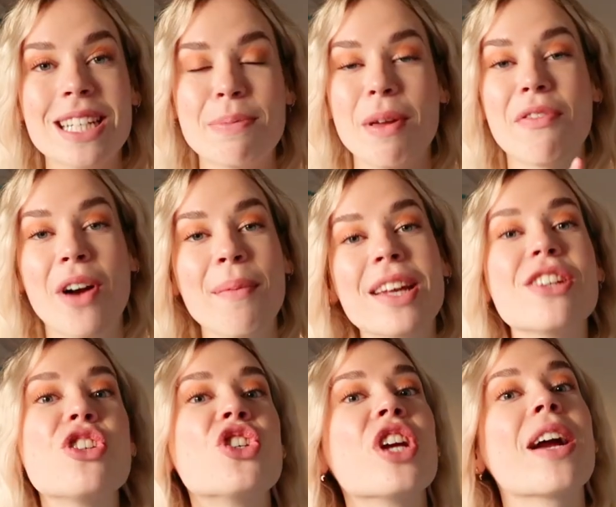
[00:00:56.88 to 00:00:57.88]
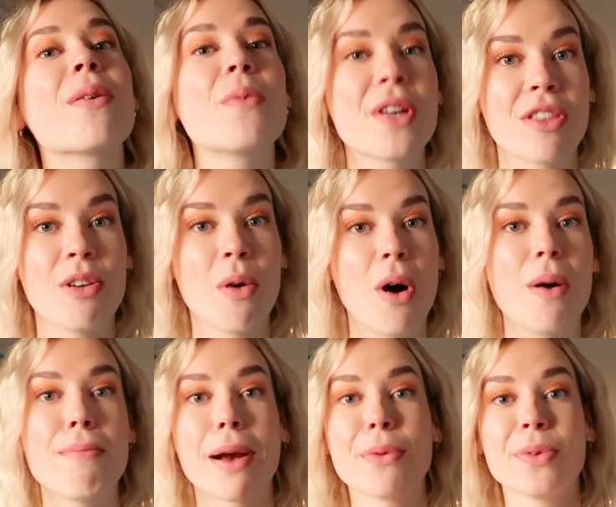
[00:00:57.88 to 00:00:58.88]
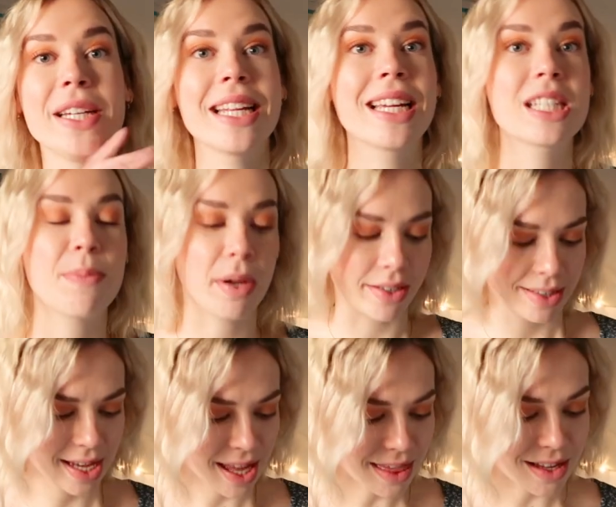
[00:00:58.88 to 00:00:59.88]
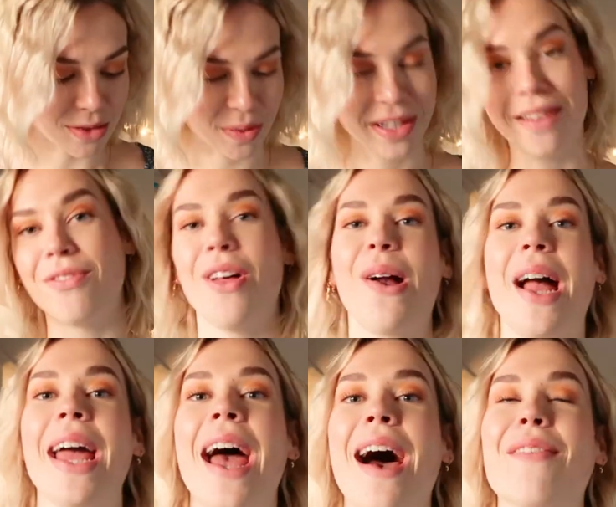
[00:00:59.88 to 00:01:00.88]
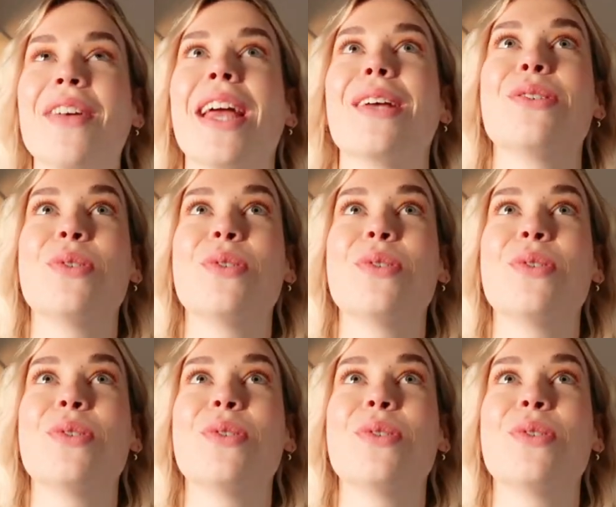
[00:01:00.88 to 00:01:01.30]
but before I'm gonna share with you all my reading experience in this reading vlog, I have a